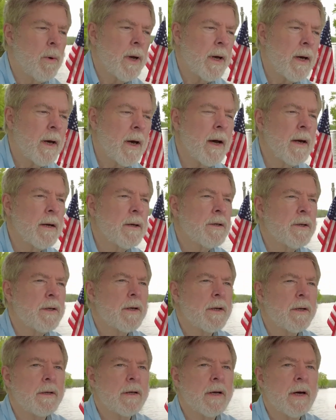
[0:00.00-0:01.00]
got
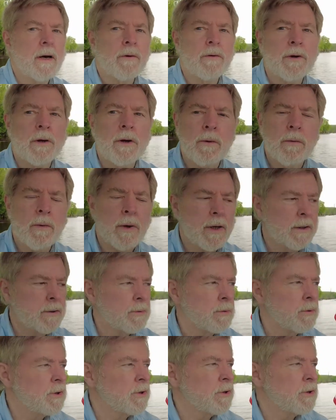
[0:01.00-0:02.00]
down here ways
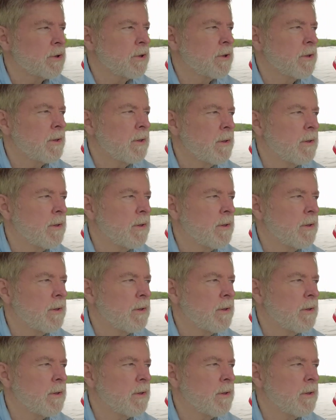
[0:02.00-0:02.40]
we will just